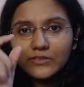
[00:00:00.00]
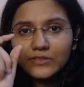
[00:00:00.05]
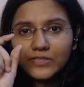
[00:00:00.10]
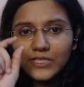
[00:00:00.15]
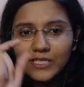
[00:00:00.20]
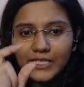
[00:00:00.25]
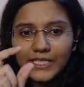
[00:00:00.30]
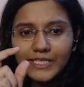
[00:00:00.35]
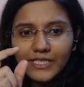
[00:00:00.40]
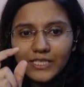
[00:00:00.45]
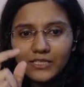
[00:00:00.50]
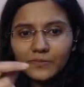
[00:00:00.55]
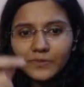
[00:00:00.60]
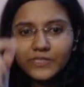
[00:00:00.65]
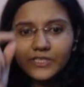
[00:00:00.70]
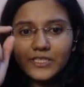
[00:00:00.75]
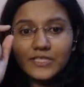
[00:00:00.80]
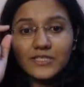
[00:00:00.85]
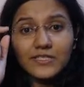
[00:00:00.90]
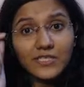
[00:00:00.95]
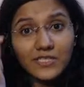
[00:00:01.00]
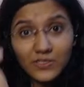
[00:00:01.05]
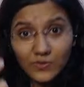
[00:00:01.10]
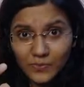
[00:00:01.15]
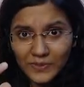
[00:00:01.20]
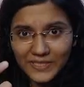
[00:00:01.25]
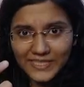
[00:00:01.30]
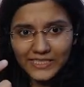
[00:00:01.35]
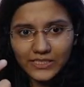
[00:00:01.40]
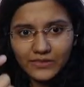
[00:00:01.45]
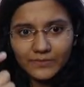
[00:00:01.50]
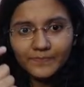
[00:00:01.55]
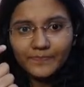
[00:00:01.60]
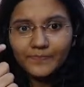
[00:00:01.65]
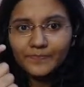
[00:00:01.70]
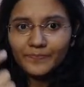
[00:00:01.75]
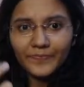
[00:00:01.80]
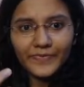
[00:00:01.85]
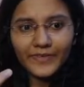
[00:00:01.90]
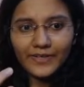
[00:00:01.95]
The Karigadabu is a sweet,
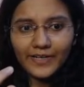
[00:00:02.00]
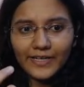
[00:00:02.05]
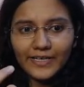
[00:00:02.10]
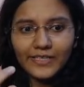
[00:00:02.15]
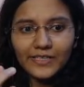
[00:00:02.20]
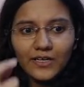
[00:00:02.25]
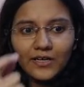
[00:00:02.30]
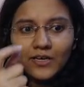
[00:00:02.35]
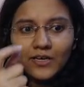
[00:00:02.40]
right?